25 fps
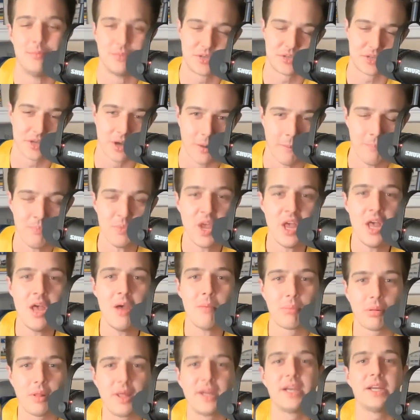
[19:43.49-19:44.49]
So
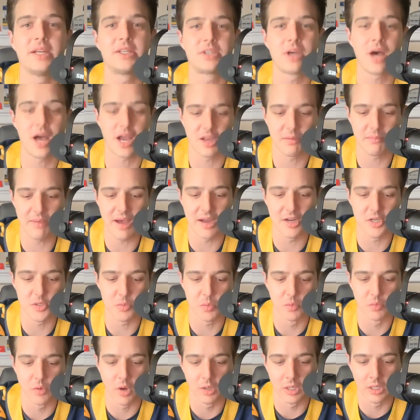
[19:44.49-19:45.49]
plenty to talk about as we
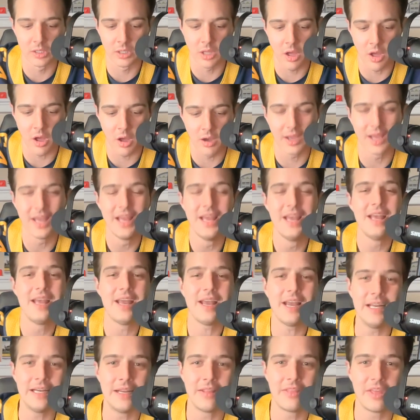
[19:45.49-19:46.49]
roll along
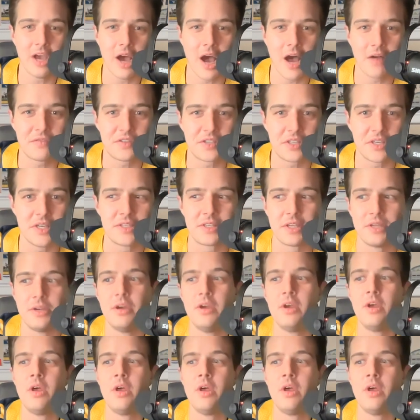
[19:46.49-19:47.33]
into the offseason